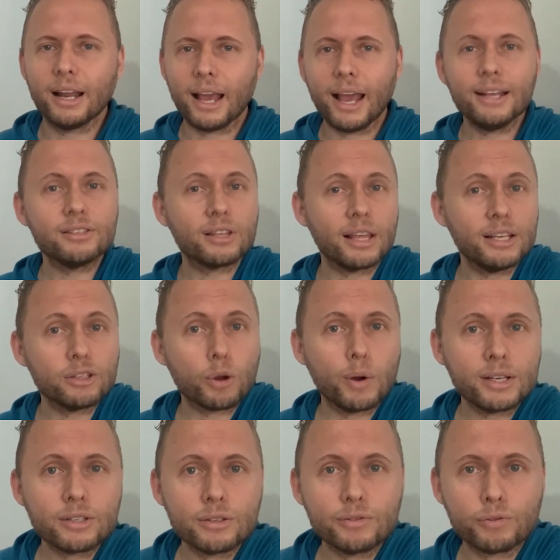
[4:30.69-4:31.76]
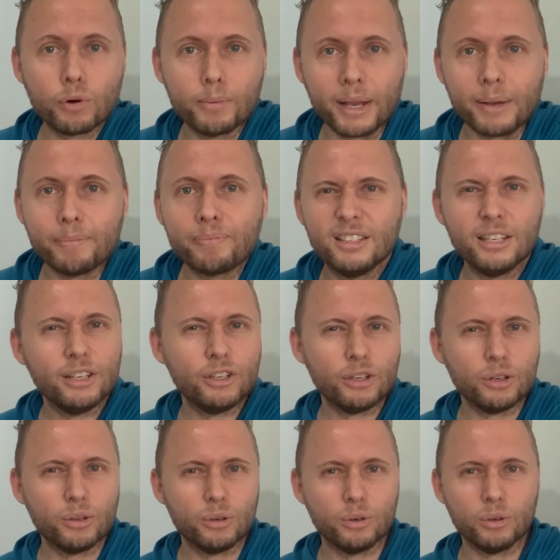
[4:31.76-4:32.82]
Answer these questions for me. Did
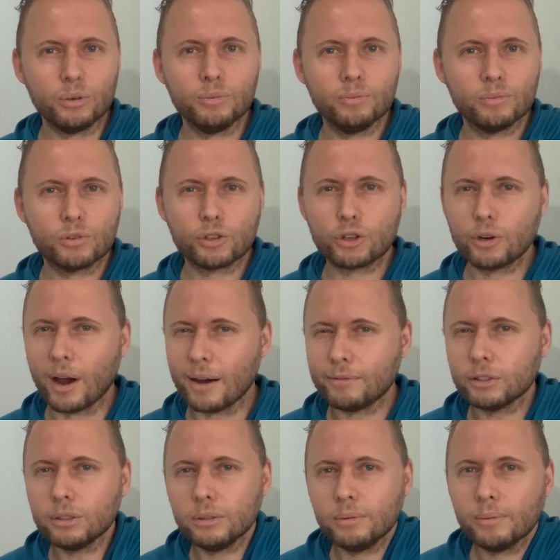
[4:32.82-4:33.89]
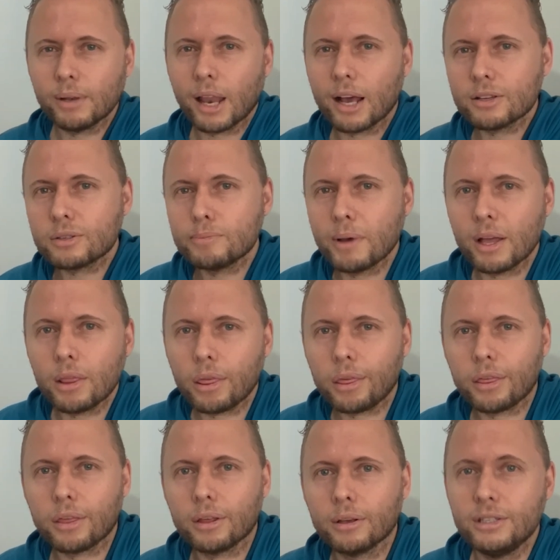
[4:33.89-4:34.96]
you travel last month?
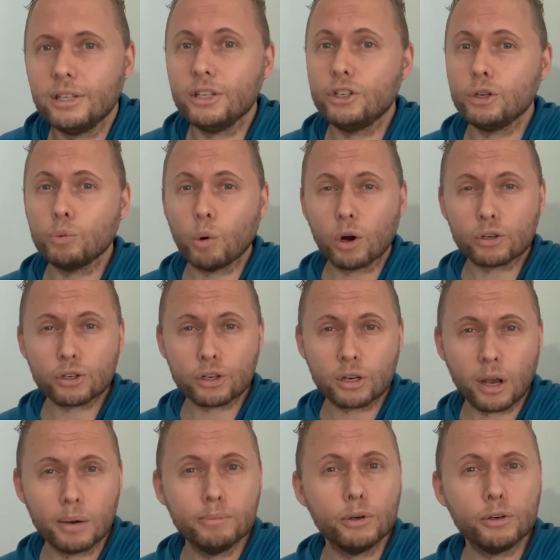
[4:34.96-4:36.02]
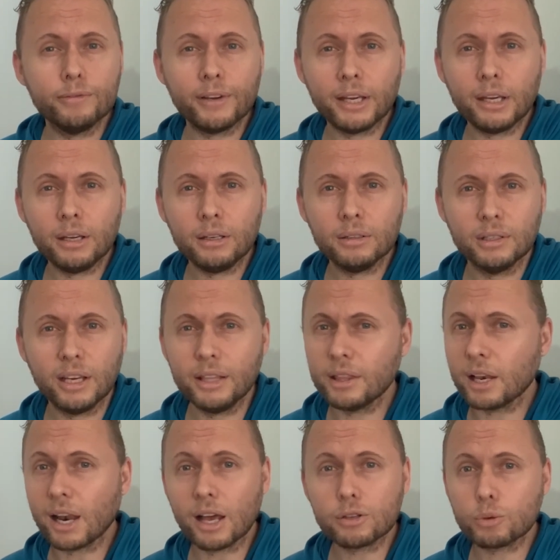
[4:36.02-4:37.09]
Did you watch a movie in the
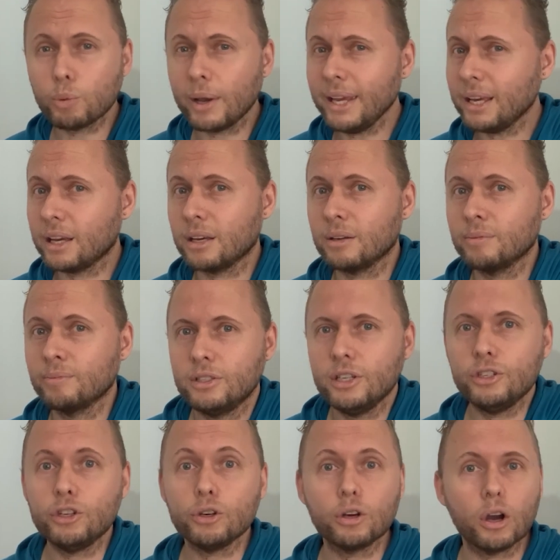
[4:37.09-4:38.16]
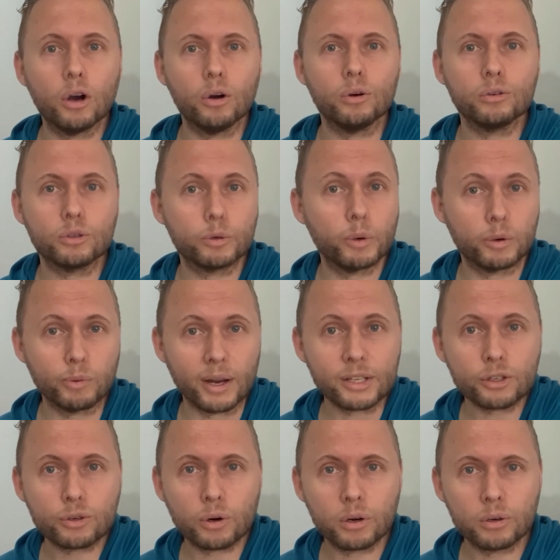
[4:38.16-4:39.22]
last week? Did you go to a
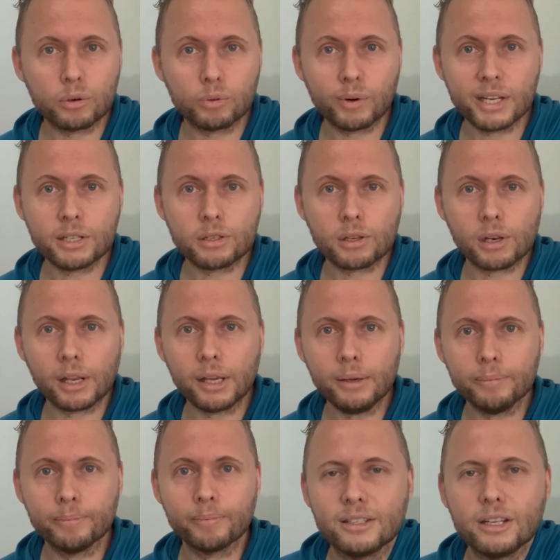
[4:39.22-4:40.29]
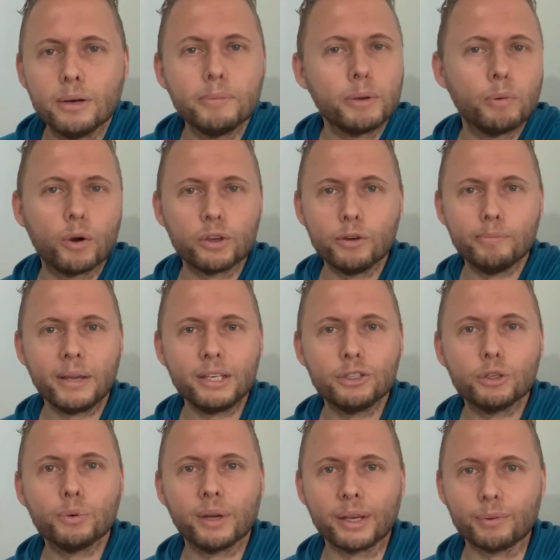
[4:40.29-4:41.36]
restaurant recently? Tell me what you've been
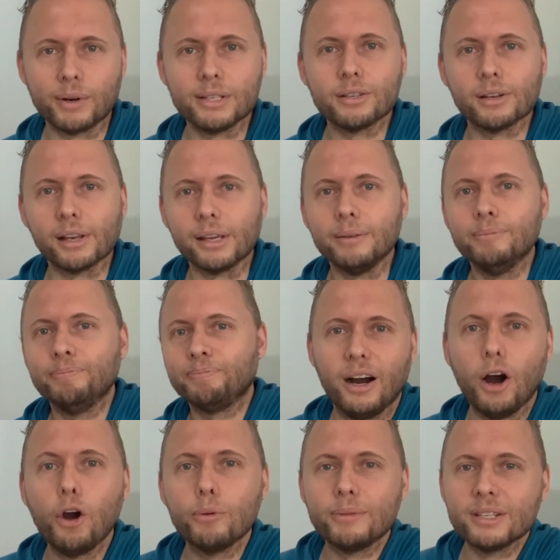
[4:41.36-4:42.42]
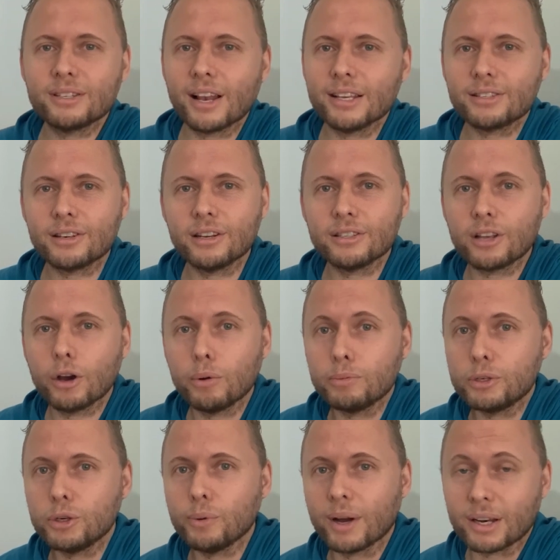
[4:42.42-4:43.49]
doing recently. I hope this lesson has
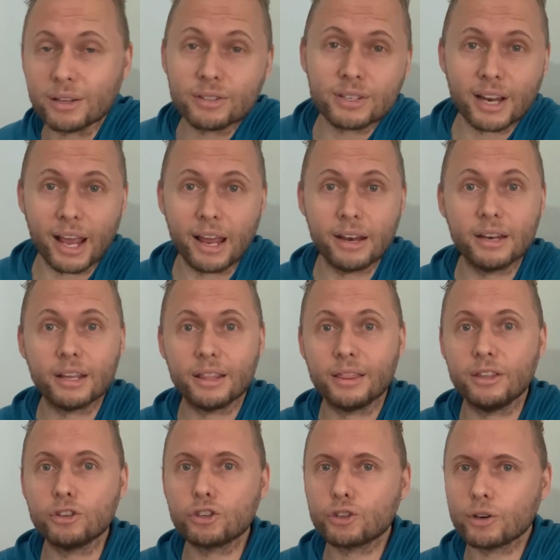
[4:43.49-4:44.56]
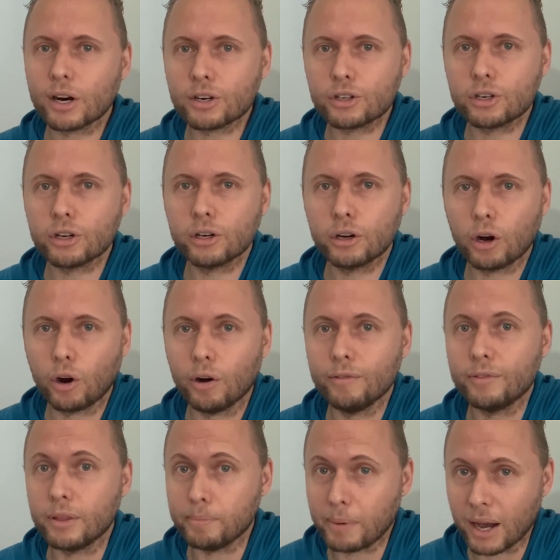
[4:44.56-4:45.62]
helped you understand the structure
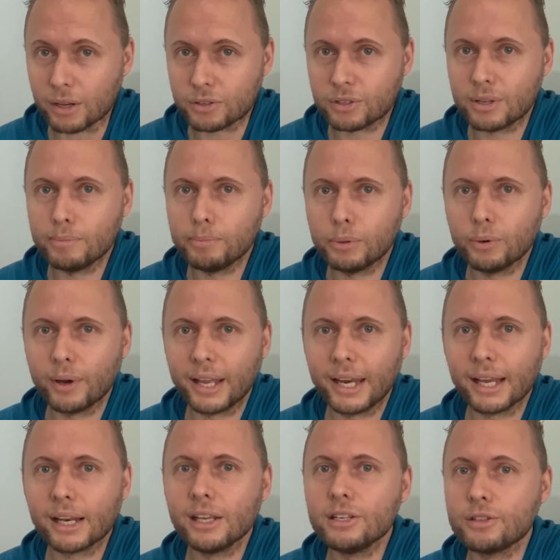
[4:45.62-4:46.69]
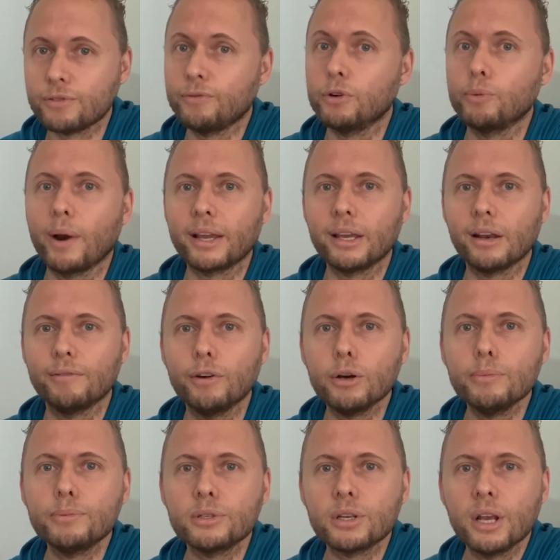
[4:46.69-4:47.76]
of the past simple in English for regular
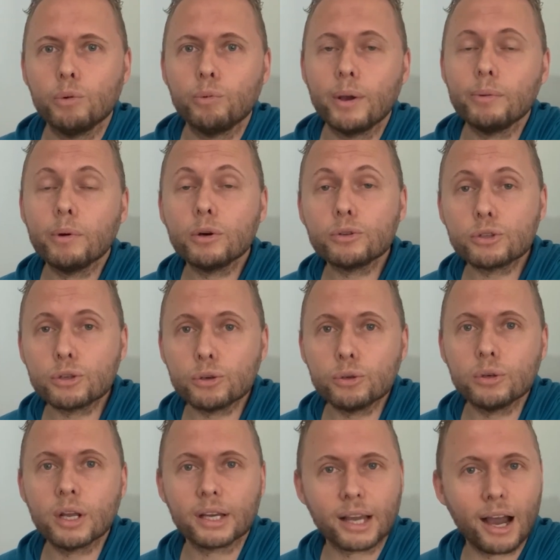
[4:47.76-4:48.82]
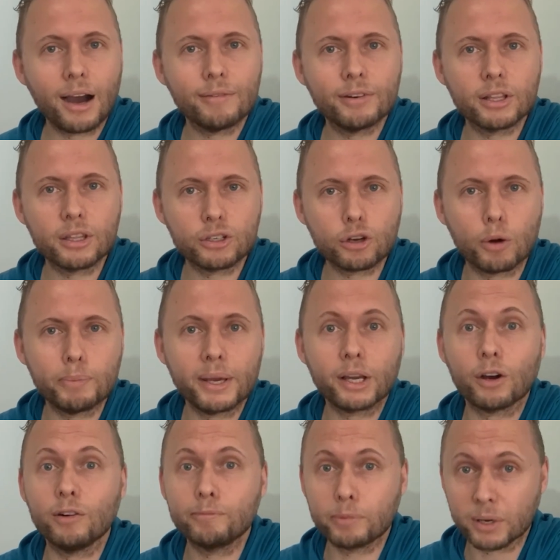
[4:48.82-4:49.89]
verbs. We will soon cover the topic
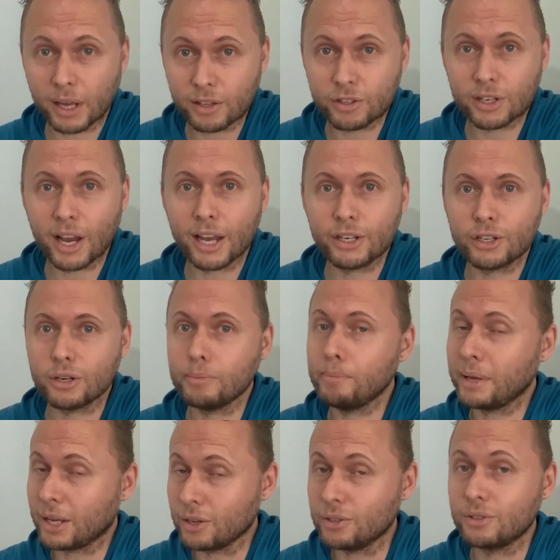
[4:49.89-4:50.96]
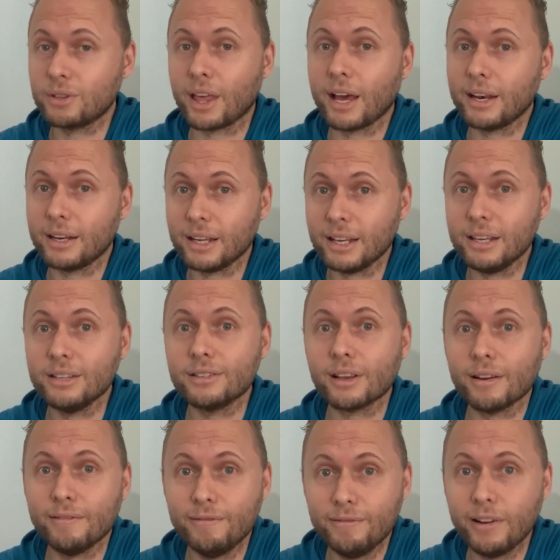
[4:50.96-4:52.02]
of pronunciation because that is
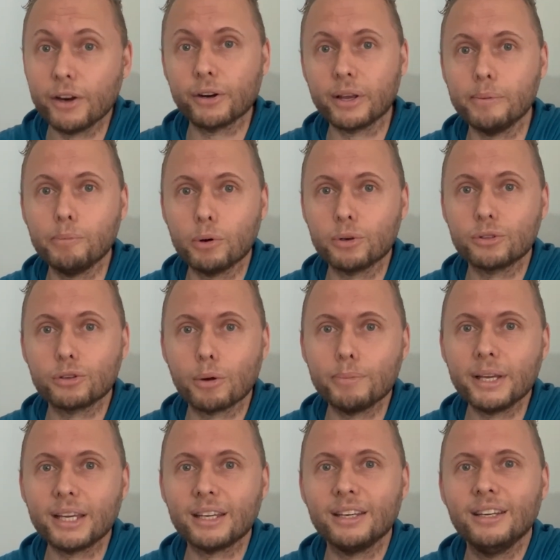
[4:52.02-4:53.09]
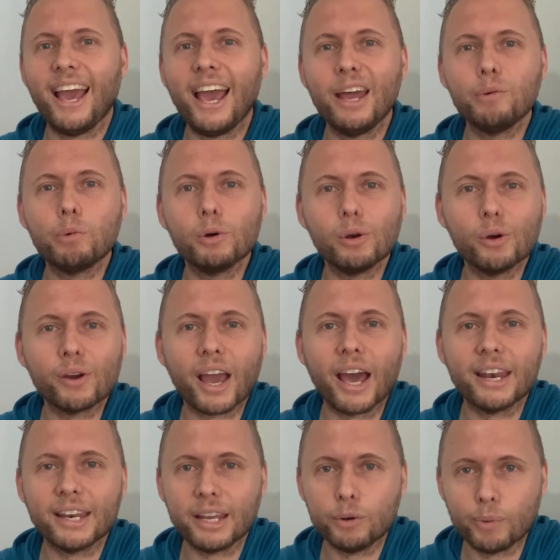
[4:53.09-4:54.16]
a very important topic, and we'll look
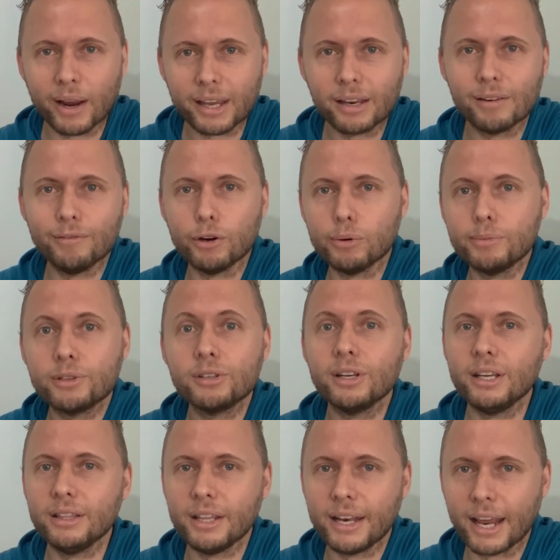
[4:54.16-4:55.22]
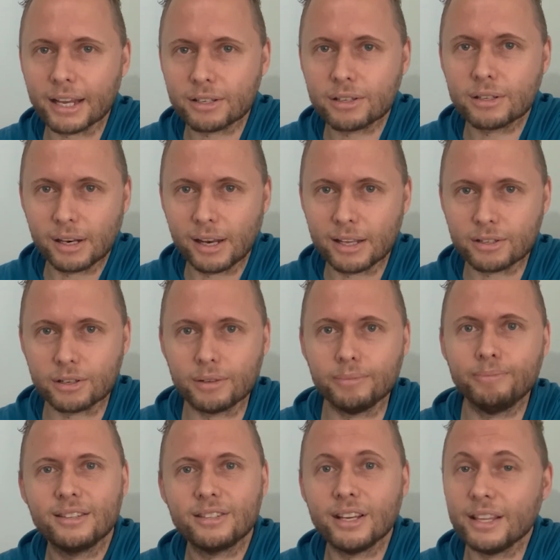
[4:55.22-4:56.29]
at irregular verbs in the next
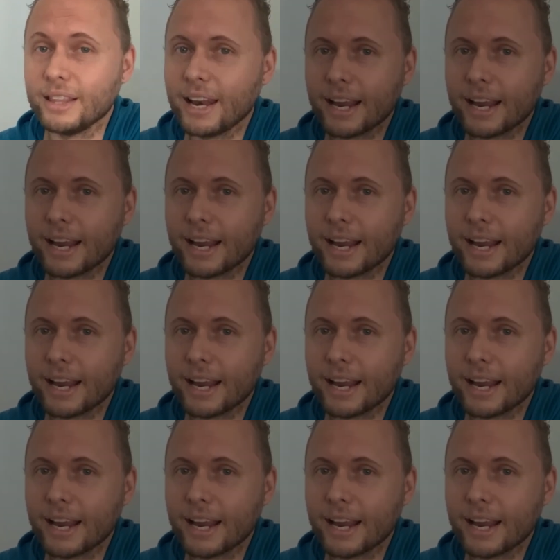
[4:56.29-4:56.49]
lesson. See you in the